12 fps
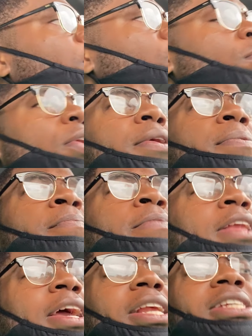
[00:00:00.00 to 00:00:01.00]
Moore.
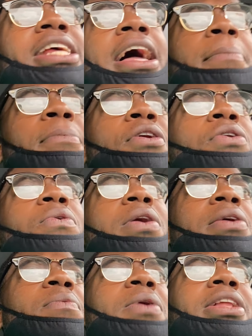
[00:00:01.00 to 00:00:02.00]
And it's like, bro,
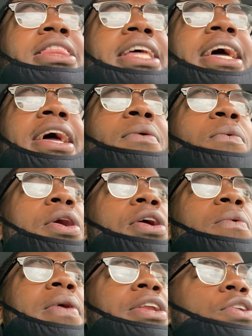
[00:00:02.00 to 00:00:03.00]
what
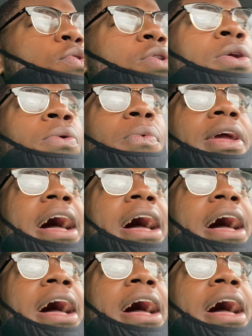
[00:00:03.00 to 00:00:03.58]
are we doing?